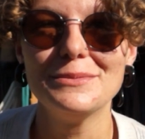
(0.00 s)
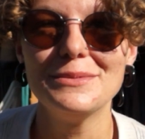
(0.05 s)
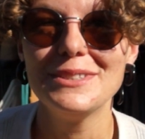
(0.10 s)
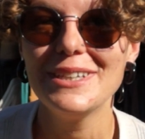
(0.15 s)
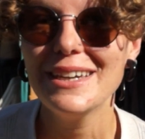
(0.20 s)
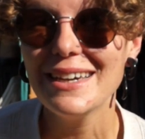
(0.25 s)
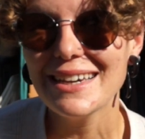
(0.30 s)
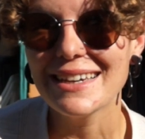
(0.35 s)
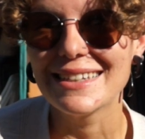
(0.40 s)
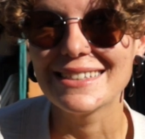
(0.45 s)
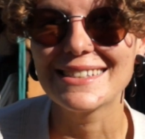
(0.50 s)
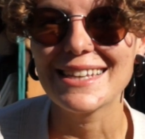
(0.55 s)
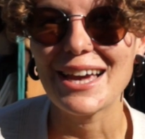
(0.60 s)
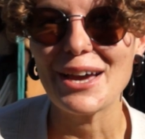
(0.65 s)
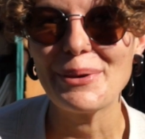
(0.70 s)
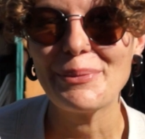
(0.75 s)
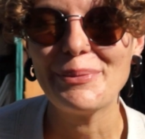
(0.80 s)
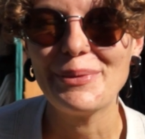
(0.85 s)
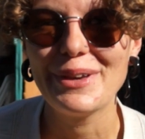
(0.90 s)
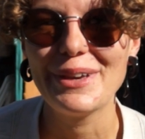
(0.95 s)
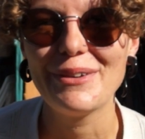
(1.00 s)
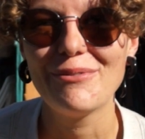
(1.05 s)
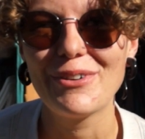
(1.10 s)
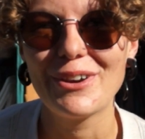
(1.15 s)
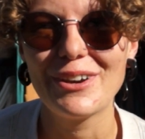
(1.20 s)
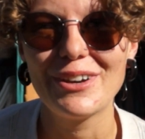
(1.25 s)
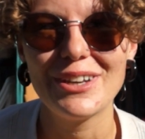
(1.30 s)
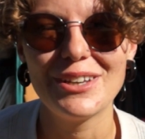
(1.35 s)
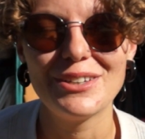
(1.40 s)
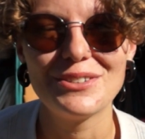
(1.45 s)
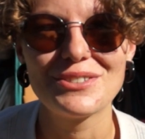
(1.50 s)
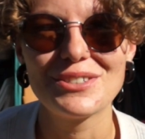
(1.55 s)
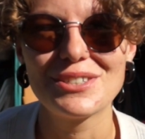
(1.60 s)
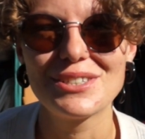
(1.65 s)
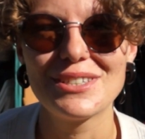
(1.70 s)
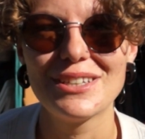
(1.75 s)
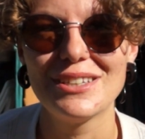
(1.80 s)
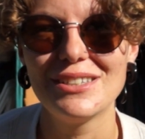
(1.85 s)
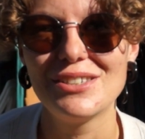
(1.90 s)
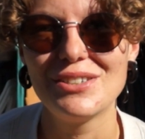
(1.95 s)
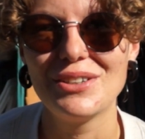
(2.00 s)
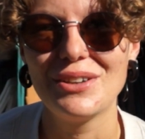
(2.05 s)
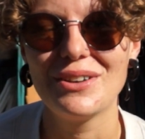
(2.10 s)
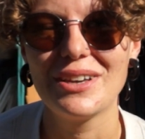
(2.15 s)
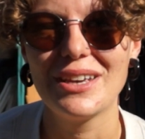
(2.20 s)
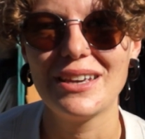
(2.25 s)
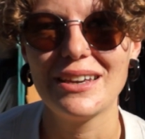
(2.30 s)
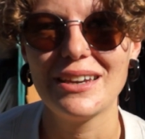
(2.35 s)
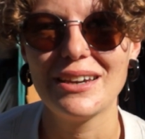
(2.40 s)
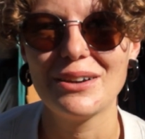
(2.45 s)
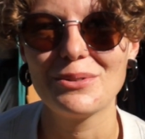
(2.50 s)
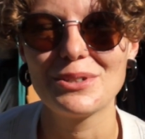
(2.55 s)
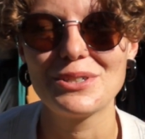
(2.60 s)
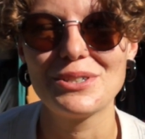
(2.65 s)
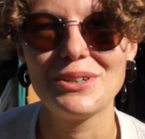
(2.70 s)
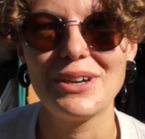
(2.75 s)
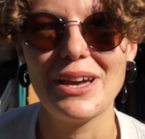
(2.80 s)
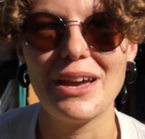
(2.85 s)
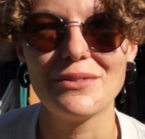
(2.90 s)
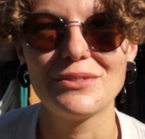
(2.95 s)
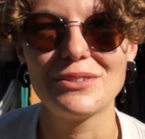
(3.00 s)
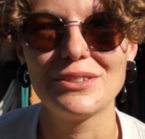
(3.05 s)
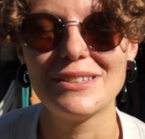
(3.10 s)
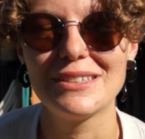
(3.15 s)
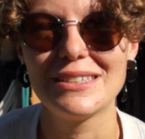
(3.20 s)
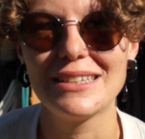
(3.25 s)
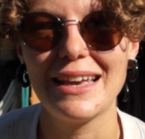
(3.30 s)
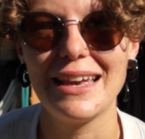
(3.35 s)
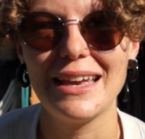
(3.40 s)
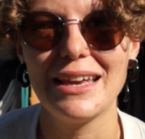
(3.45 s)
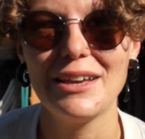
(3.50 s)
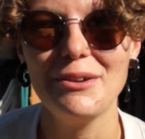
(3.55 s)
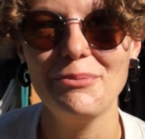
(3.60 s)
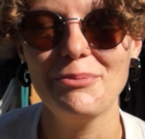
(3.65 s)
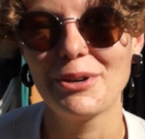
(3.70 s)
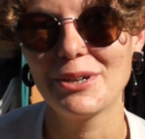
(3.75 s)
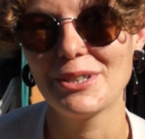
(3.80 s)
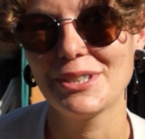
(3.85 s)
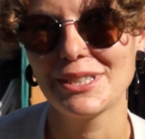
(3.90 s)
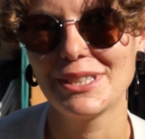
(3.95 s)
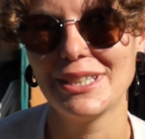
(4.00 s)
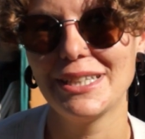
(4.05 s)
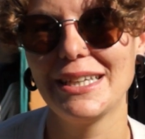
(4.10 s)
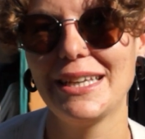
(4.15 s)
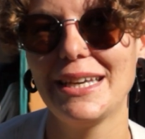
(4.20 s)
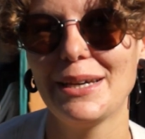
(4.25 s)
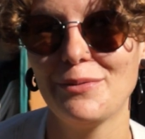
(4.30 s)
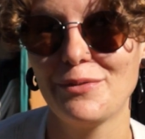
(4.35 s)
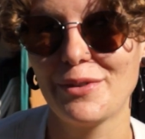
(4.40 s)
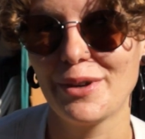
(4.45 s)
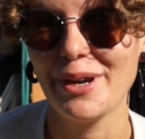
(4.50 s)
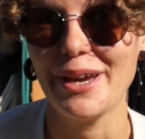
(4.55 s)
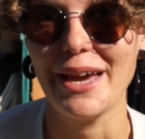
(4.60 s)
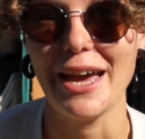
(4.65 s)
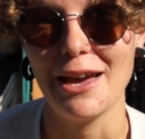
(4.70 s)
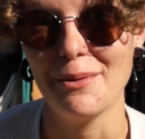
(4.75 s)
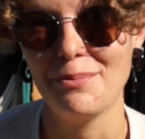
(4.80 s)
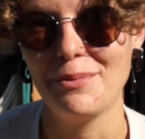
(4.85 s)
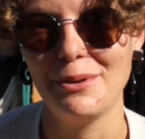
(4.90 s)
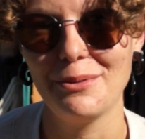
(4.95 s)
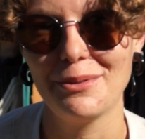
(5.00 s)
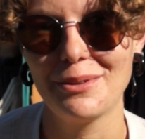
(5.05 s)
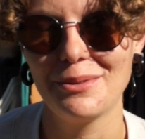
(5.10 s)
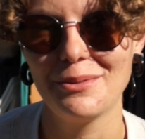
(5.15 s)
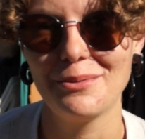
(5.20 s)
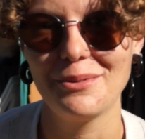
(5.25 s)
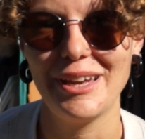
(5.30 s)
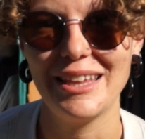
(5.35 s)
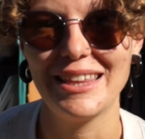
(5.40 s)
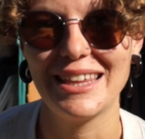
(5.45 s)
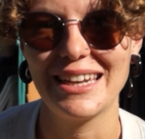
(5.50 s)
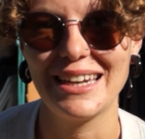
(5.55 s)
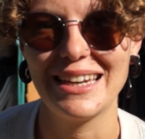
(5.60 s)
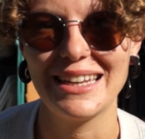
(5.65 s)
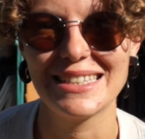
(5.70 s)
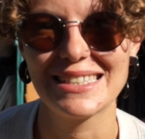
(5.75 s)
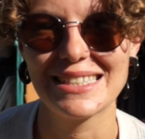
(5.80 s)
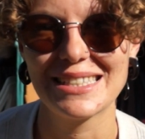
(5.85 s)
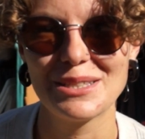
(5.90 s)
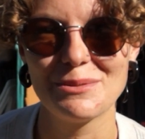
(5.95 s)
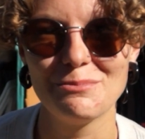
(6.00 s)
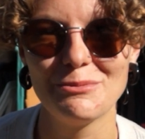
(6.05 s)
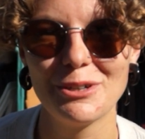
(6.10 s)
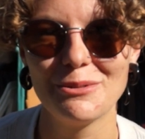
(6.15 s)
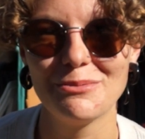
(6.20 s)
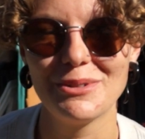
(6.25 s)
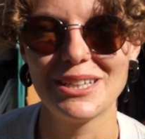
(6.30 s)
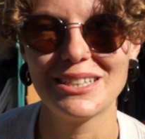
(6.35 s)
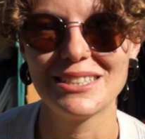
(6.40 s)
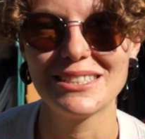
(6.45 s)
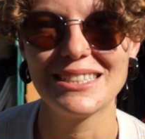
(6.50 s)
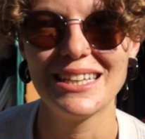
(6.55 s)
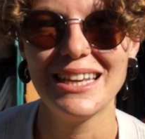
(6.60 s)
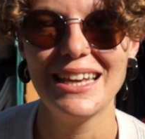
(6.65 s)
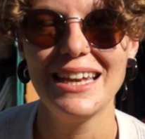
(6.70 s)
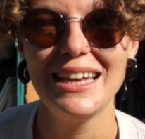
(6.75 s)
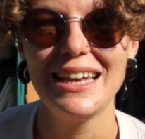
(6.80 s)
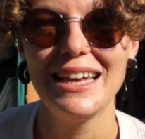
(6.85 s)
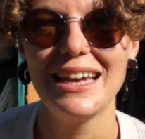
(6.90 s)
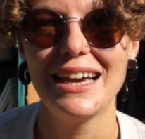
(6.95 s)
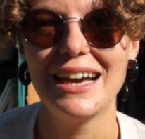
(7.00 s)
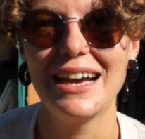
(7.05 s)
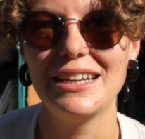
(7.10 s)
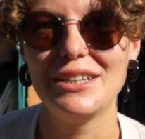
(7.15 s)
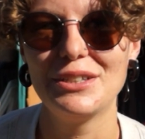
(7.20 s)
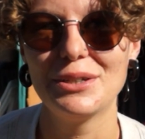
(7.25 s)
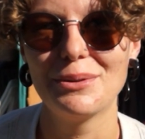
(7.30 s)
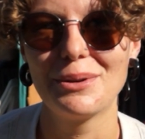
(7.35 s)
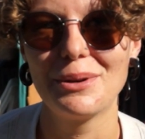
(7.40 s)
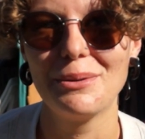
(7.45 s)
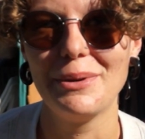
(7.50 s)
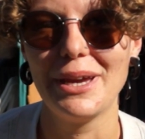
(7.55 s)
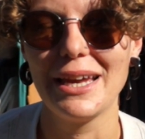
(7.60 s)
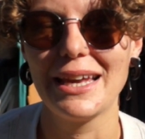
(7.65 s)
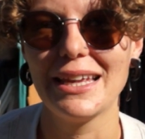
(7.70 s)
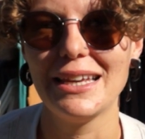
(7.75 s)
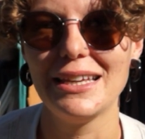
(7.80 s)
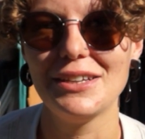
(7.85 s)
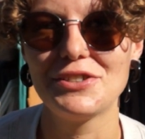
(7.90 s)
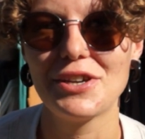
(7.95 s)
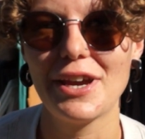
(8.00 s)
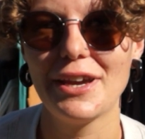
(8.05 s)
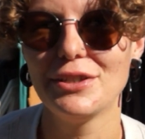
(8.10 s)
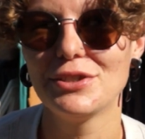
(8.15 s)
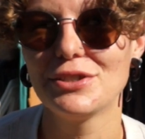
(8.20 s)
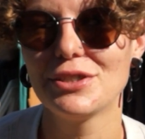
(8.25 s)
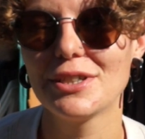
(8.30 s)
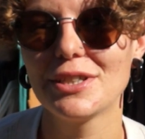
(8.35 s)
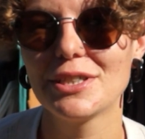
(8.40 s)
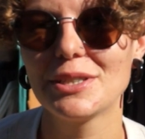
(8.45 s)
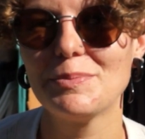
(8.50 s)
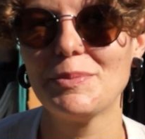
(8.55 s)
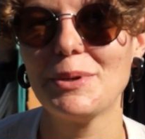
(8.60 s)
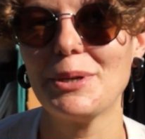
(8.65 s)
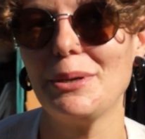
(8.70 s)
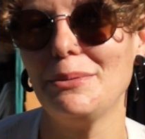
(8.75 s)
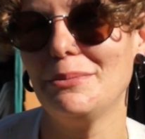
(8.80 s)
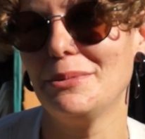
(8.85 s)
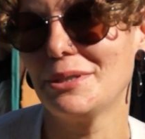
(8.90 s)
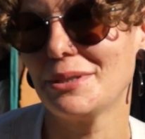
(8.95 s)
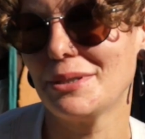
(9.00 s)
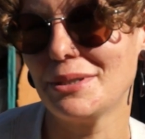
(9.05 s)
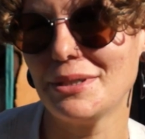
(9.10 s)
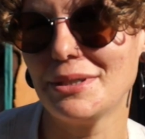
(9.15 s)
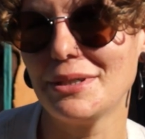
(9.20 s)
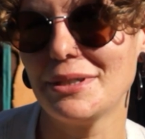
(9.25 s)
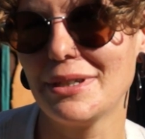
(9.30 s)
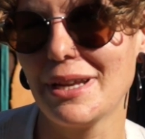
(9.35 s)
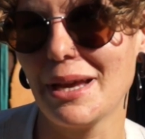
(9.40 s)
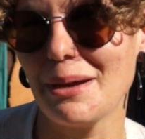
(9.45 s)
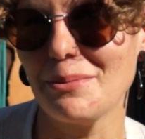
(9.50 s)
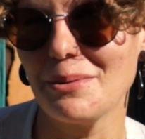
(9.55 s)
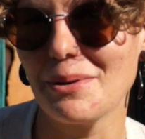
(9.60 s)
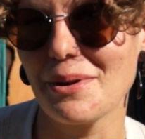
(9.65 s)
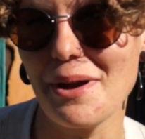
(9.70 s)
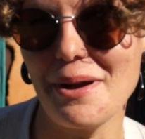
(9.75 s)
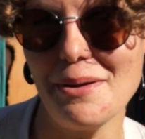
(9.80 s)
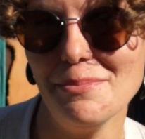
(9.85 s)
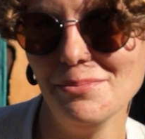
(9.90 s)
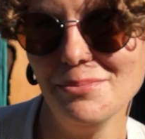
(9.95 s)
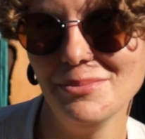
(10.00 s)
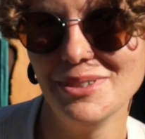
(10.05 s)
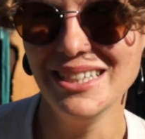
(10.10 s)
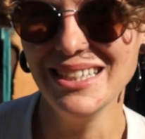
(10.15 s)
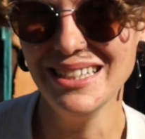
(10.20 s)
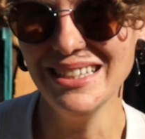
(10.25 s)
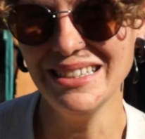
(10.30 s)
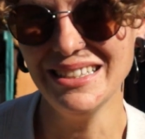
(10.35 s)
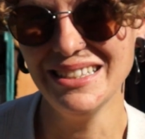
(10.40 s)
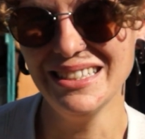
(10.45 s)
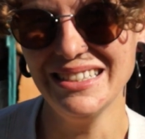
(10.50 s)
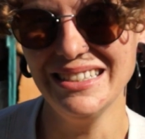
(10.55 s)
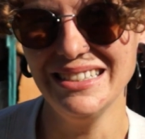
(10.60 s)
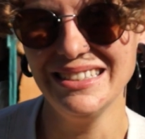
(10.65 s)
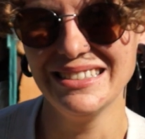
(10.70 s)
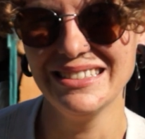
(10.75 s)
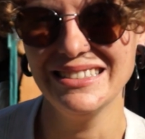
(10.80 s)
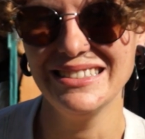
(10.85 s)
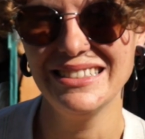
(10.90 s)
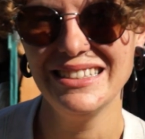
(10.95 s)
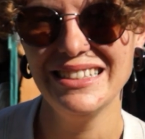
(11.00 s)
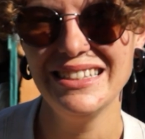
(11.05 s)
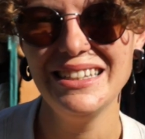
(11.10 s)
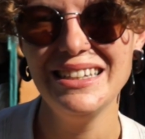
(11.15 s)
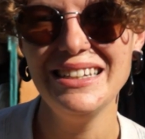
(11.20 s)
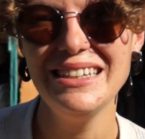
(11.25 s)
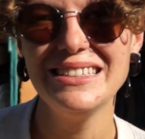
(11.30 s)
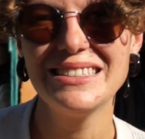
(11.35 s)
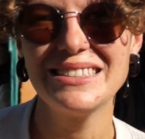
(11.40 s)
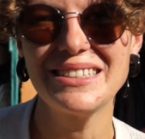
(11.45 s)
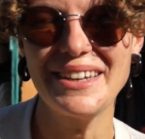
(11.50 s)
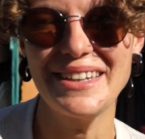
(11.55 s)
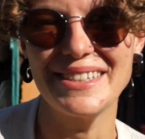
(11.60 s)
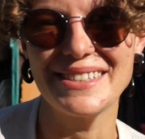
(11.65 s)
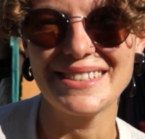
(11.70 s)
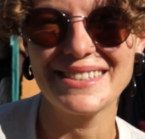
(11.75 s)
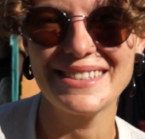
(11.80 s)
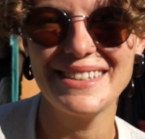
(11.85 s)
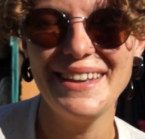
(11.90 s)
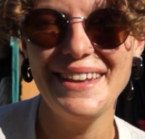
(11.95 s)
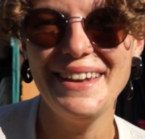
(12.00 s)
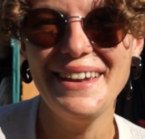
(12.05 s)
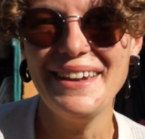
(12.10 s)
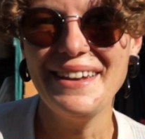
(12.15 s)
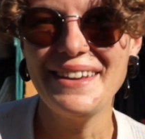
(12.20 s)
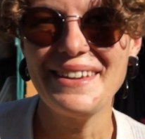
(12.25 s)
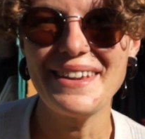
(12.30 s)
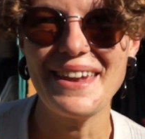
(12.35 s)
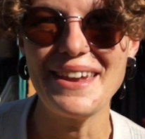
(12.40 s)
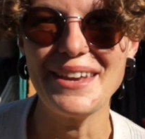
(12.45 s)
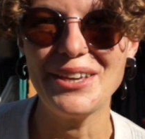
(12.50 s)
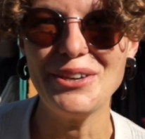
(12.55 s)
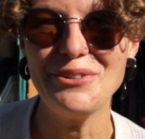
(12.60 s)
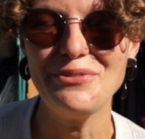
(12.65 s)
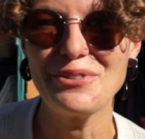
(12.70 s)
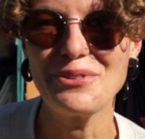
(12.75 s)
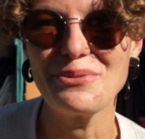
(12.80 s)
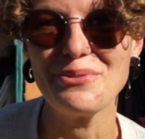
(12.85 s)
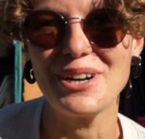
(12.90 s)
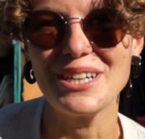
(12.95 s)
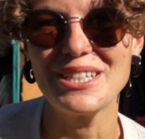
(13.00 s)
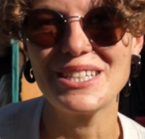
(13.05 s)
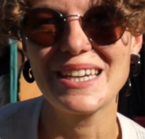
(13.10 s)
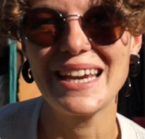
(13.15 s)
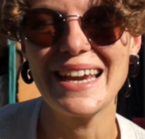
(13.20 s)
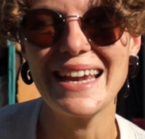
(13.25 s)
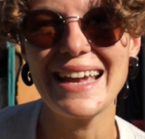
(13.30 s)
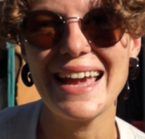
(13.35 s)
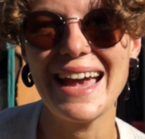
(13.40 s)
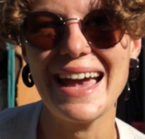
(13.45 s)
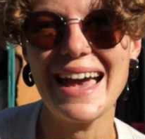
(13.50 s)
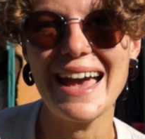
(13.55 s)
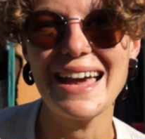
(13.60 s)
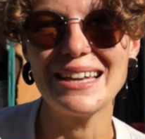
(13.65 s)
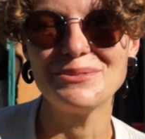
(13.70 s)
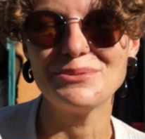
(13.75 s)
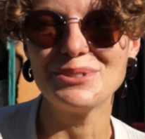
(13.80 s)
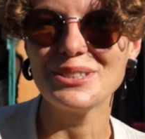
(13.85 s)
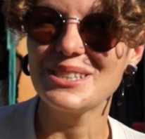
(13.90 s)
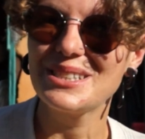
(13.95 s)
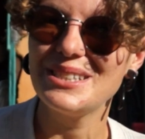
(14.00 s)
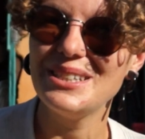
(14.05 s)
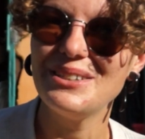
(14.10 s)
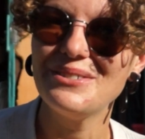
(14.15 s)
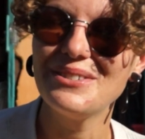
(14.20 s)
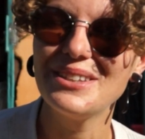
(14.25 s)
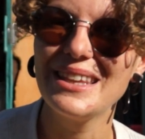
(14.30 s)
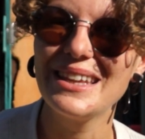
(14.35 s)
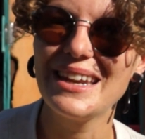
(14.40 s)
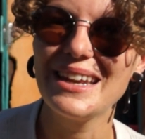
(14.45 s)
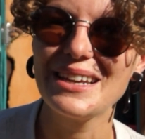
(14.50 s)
Yes, I'd be very interested to hear what you have to say. Personally, I'm very happy with the way that it is at the moment. I don't want to make any changes, but I'm sure that will come. Yes, thank you for watching, and we'll see you in the